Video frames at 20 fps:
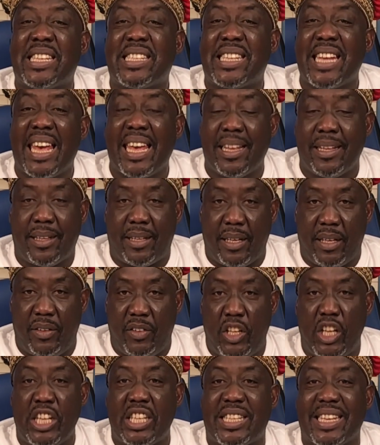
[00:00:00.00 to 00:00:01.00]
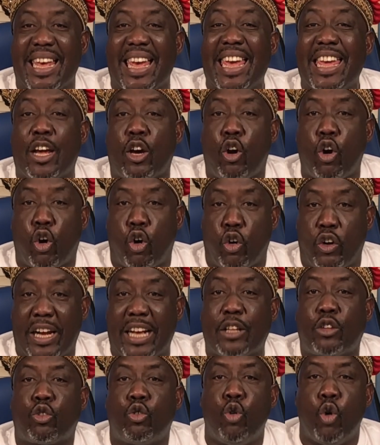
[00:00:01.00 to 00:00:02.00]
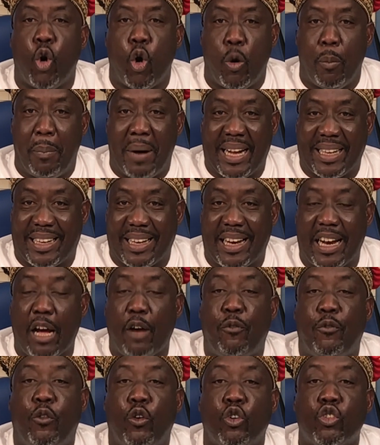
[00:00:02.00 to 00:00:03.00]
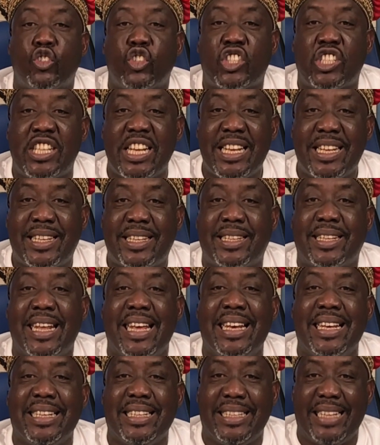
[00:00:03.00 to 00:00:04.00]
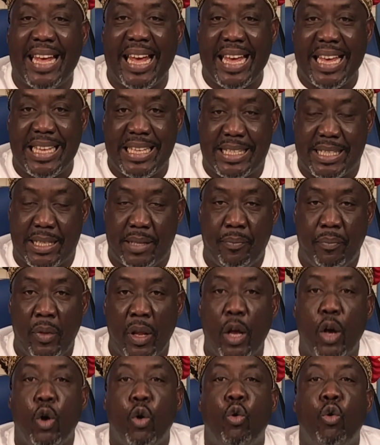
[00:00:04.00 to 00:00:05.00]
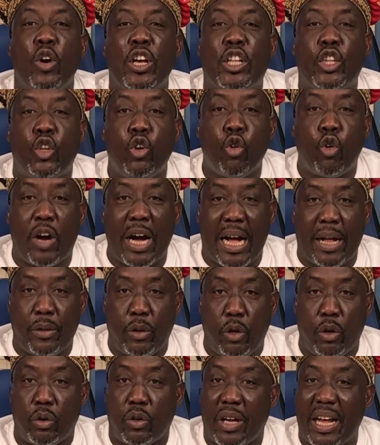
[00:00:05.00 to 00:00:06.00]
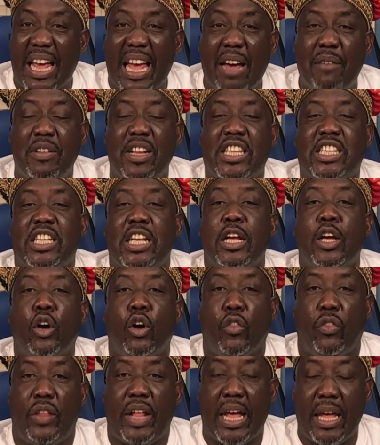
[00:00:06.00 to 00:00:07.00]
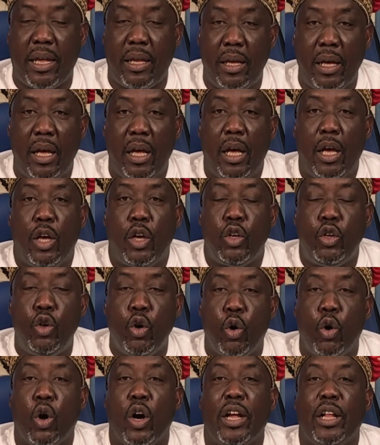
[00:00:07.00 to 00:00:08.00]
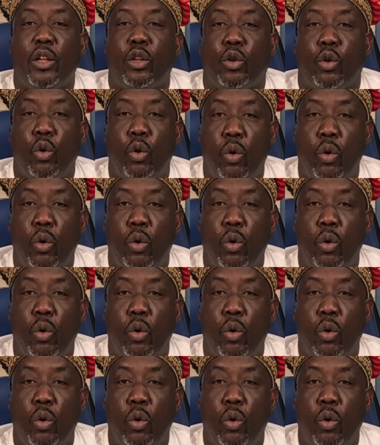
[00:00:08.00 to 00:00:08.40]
You present this 8 coconut to Obatala for 16 days with 2 candles. Every single day, you're